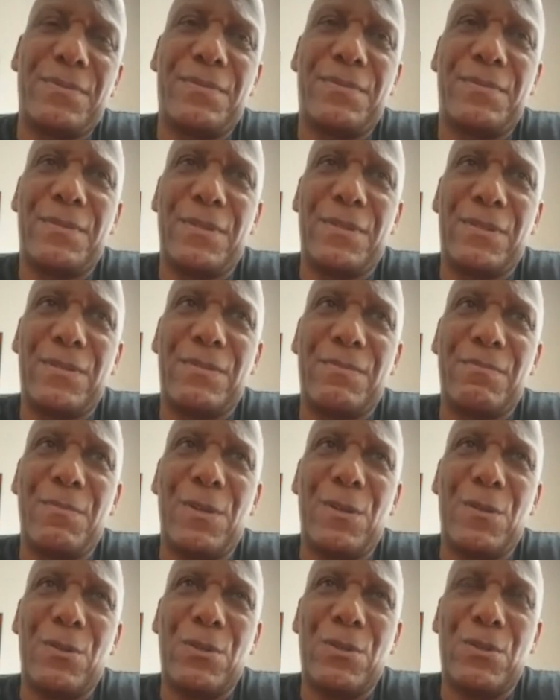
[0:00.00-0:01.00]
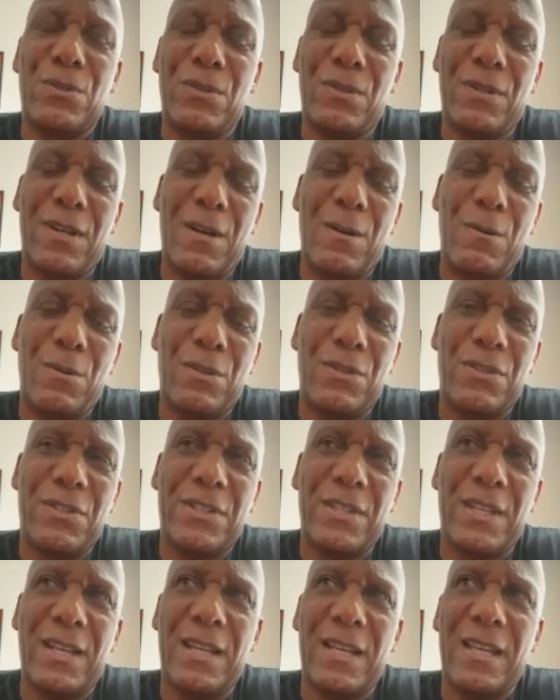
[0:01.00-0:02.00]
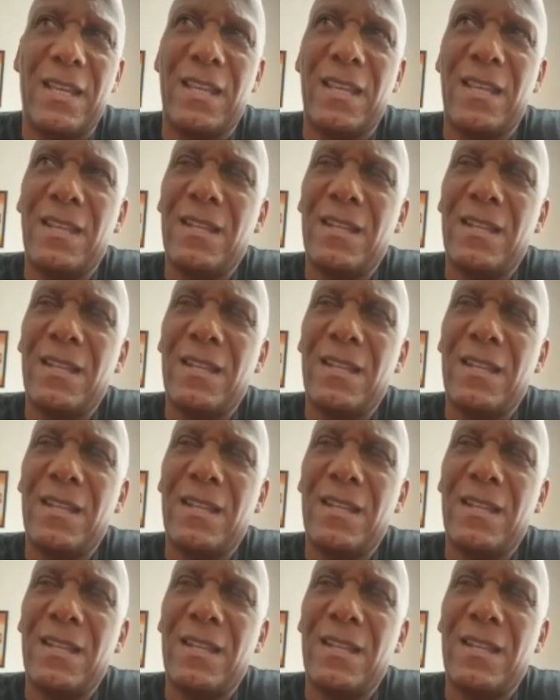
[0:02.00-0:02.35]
this much. I would say,